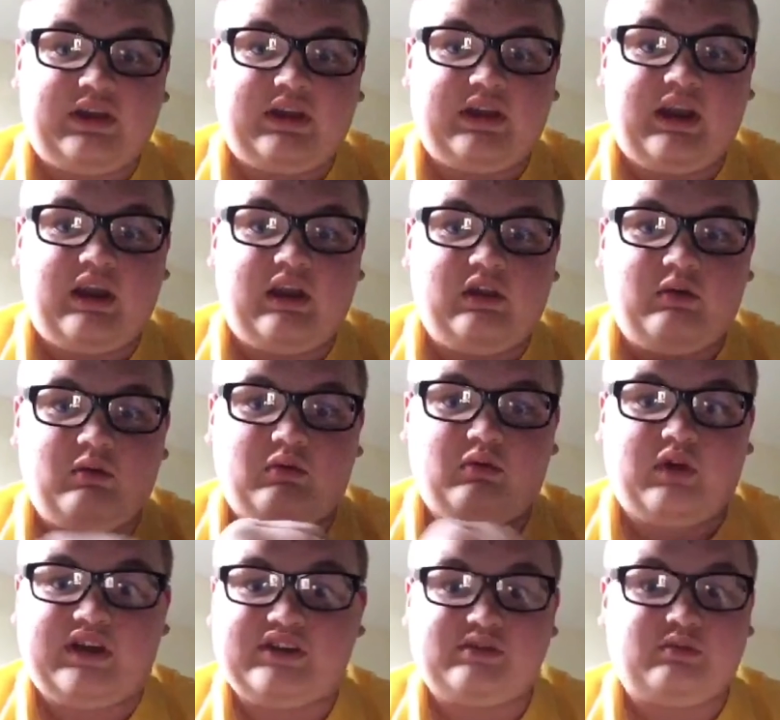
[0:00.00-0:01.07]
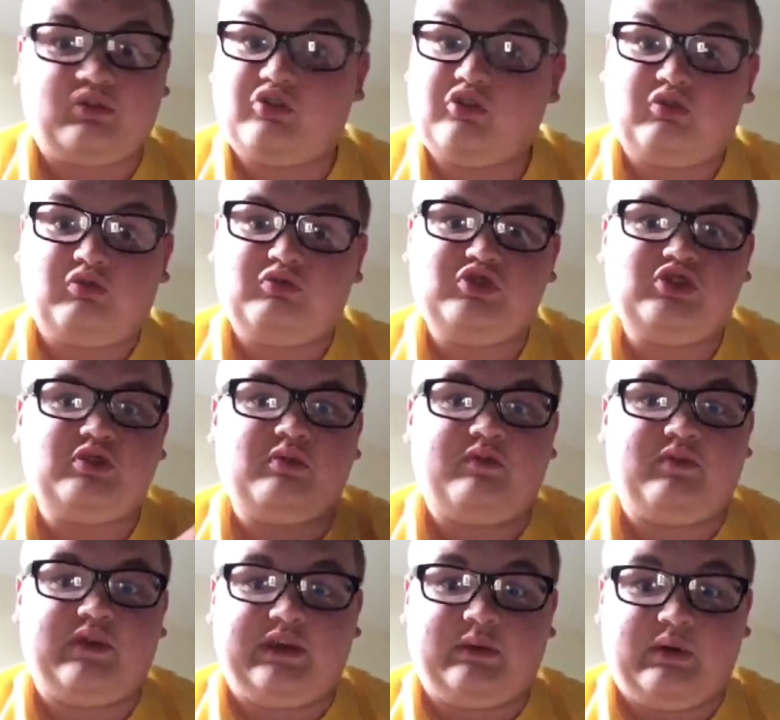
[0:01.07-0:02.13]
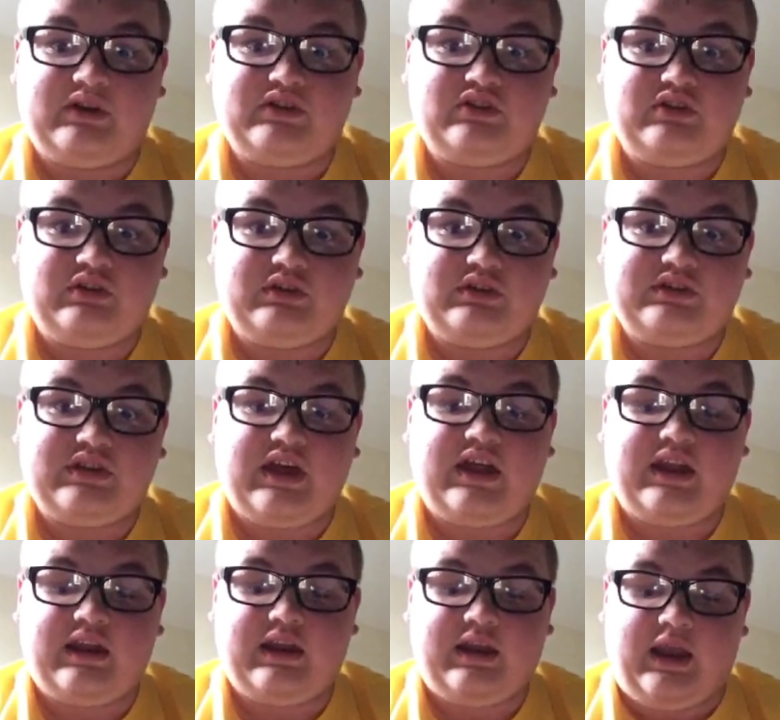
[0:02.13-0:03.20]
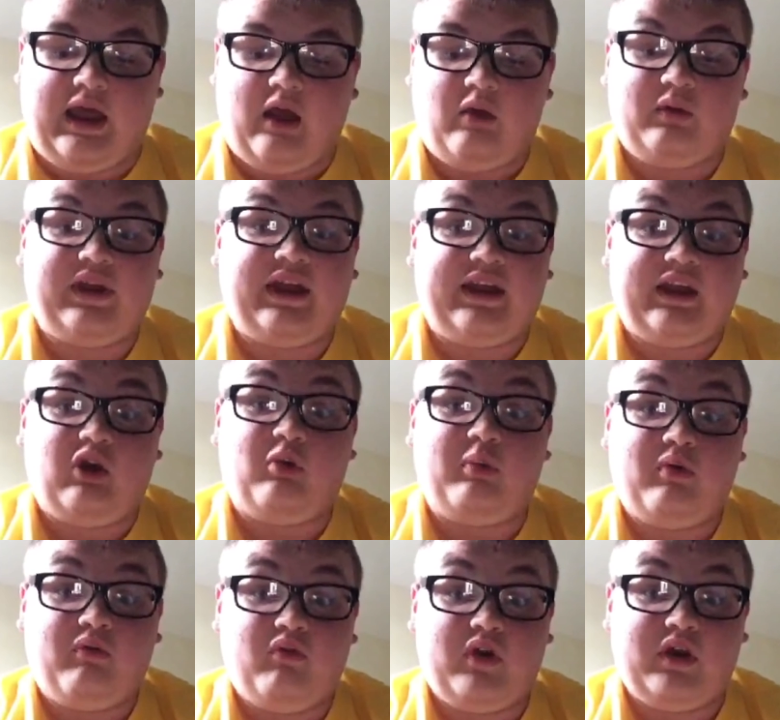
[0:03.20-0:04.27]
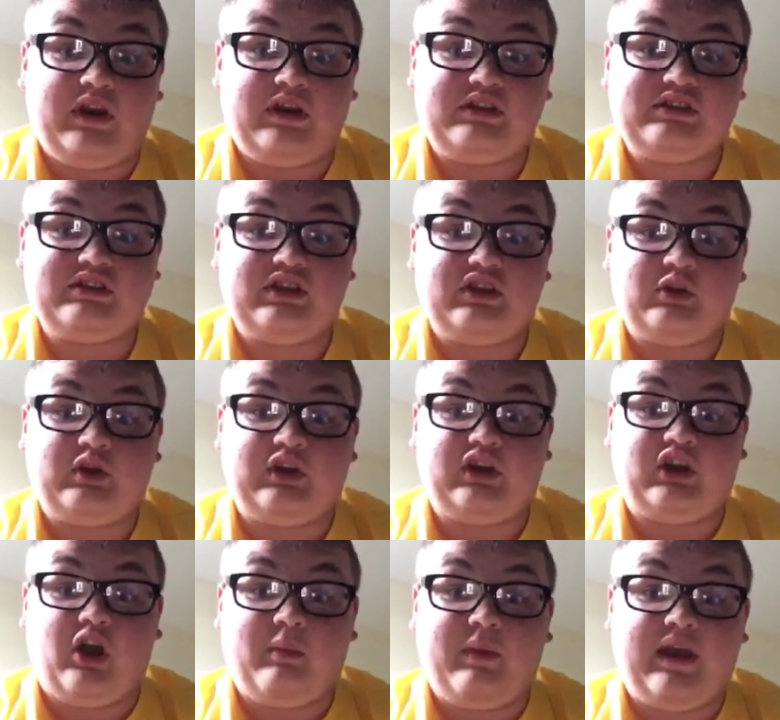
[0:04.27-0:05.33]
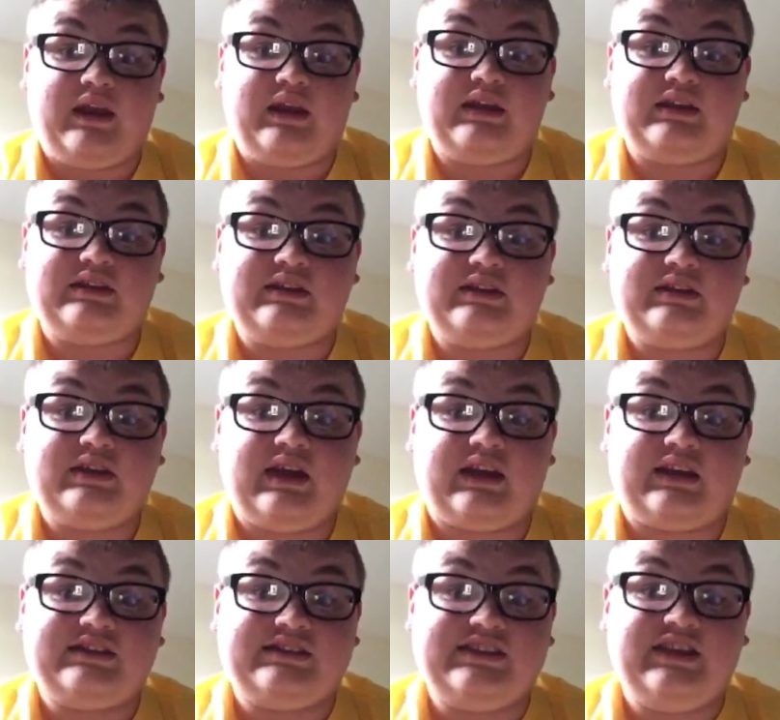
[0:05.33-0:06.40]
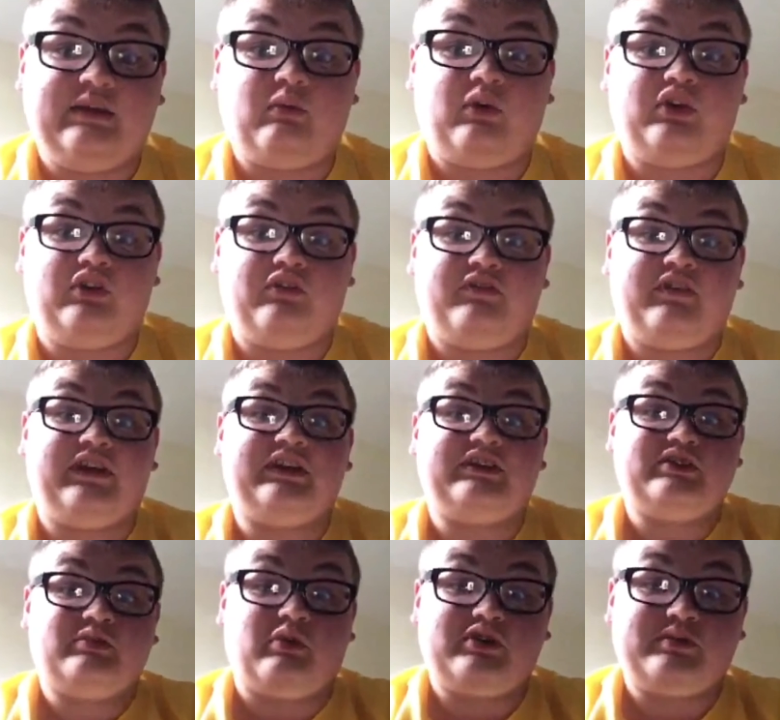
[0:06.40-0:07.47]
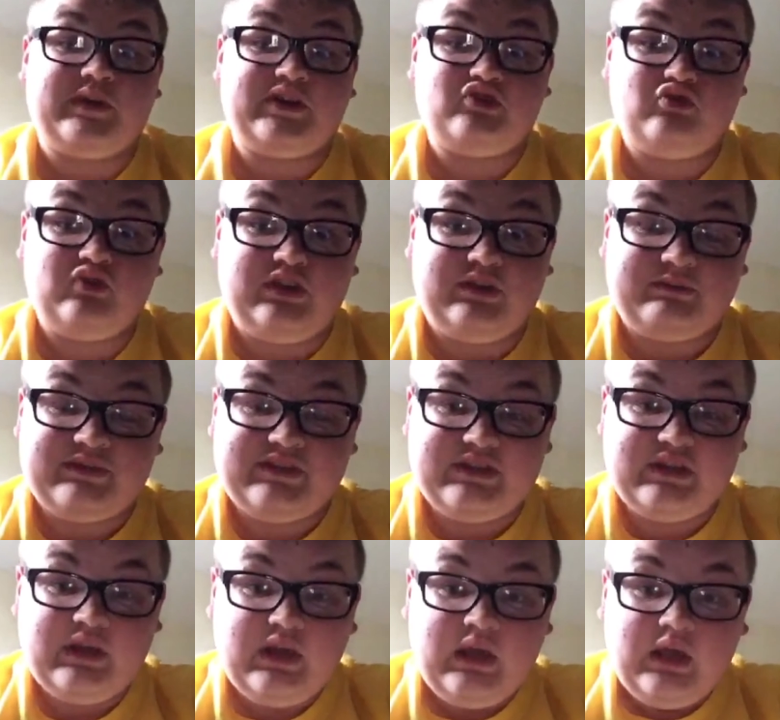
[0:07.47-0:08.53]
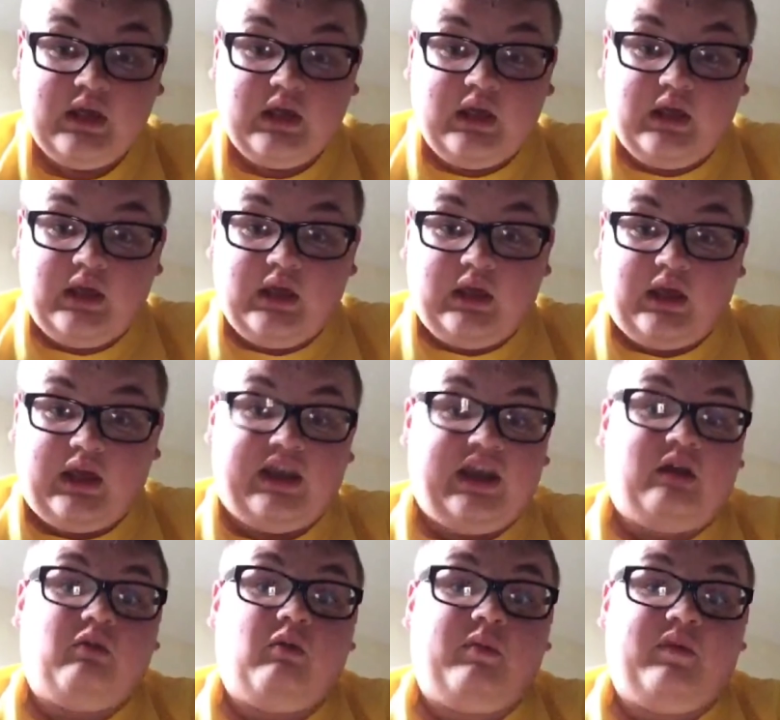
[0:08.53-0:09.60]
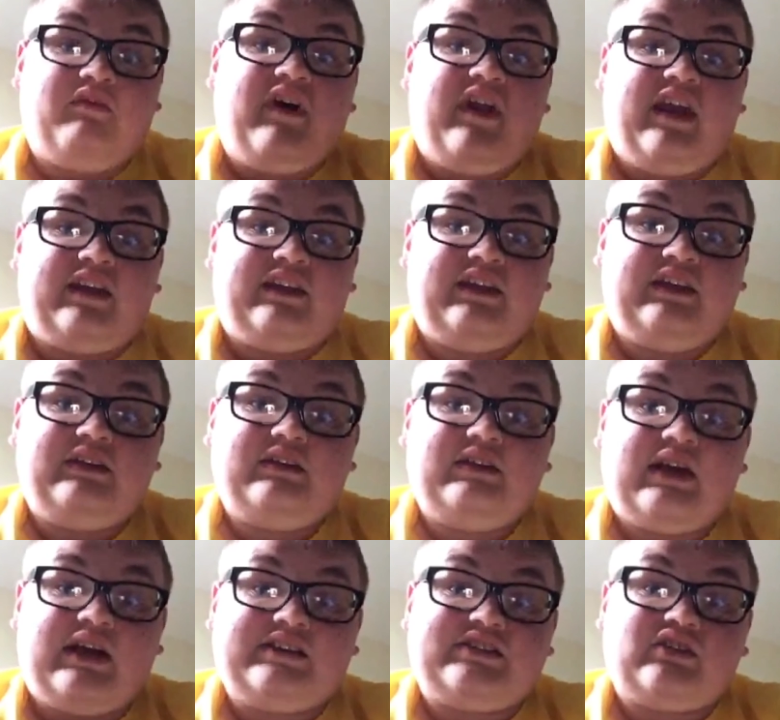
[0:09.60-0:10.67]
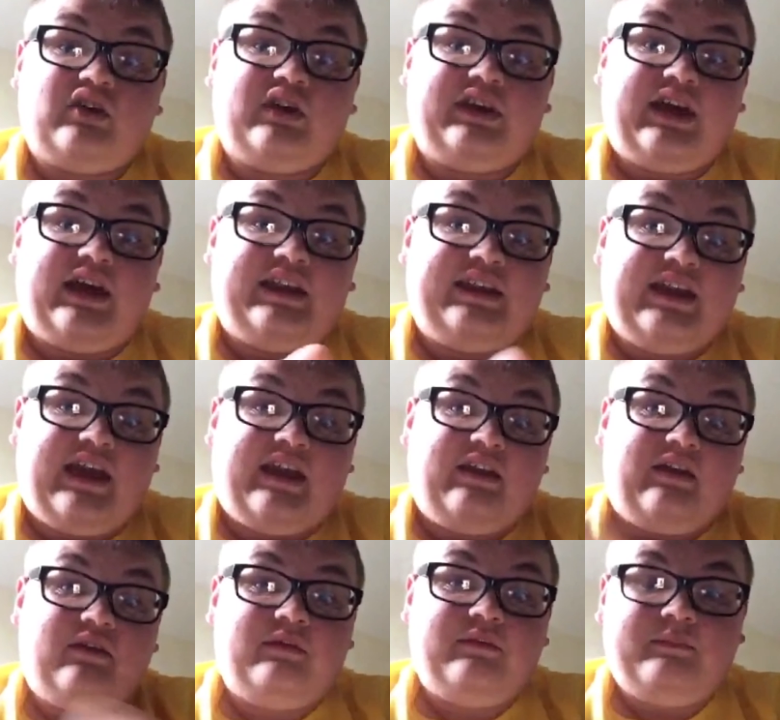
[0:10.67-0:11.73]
and then you answer 2 or 3 questions and I will get that up and running so you can comment and I can see what you think towards my streams, and that will be then added as the link at the end.